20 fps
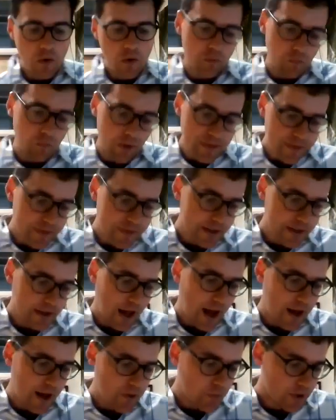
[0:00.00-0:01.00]
one thing
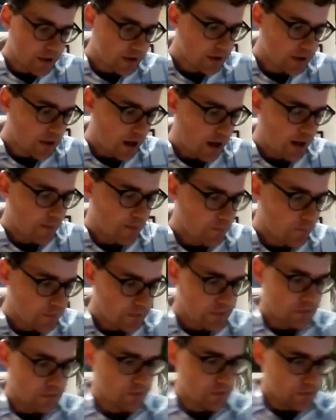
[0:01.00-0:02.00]
I would
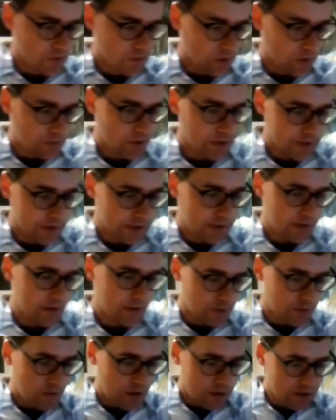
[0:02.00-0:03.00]

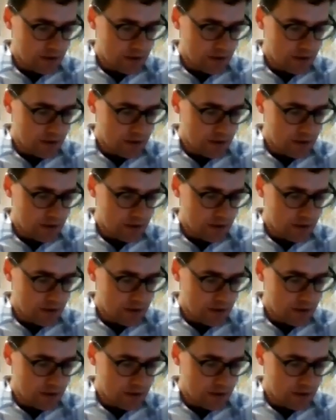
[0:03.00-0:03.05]
really